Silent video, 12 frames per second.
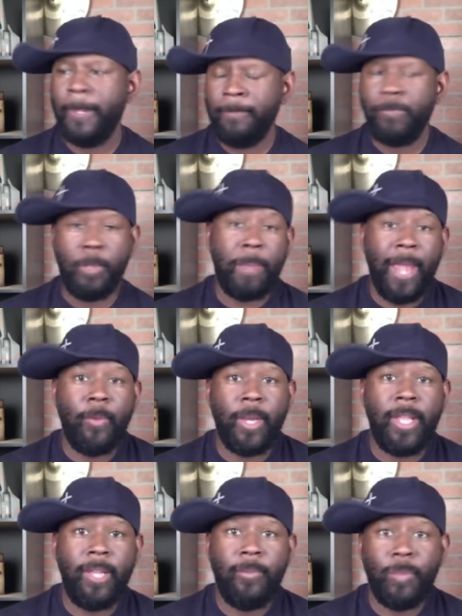You pay with
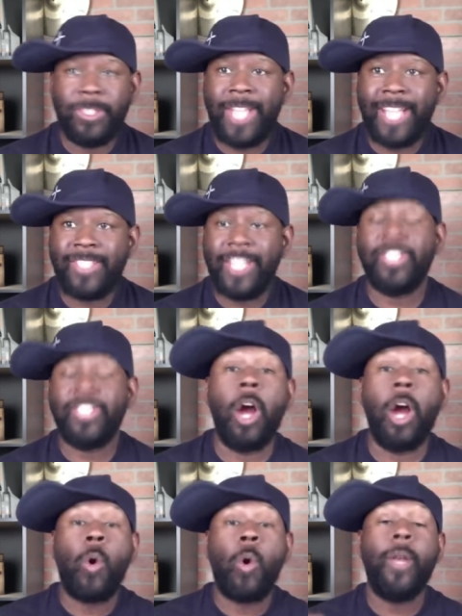it with taxation
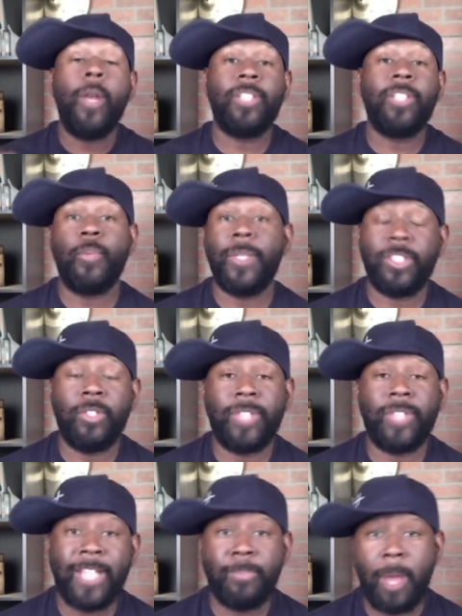according to the original
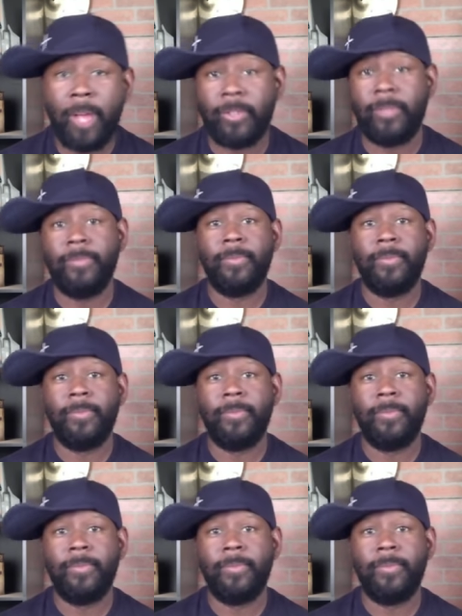tax model.